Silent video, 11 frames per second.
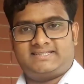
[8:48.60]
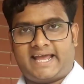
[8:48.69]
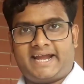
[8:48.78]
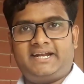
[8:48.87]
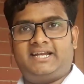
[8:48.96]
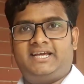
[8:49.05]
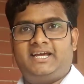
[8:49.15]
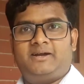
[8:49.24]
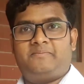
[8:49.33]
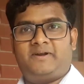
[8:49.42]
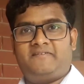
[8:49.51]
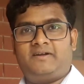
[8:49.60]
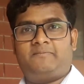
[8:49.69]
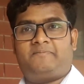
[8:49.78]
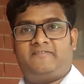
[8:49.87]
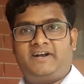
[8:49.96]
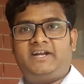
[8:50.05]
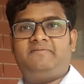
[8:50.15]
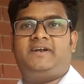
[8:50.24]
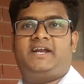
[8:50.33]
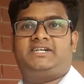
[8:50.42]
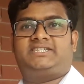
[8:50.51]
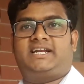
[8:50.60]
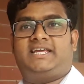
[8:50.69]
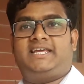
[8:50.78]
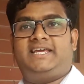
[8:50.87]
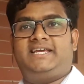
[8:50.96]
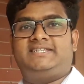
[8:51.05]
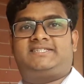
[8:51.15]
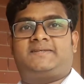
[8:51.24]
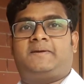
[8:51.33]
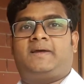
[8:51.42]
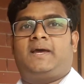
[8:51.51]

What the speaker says: Secondly, preventive detention is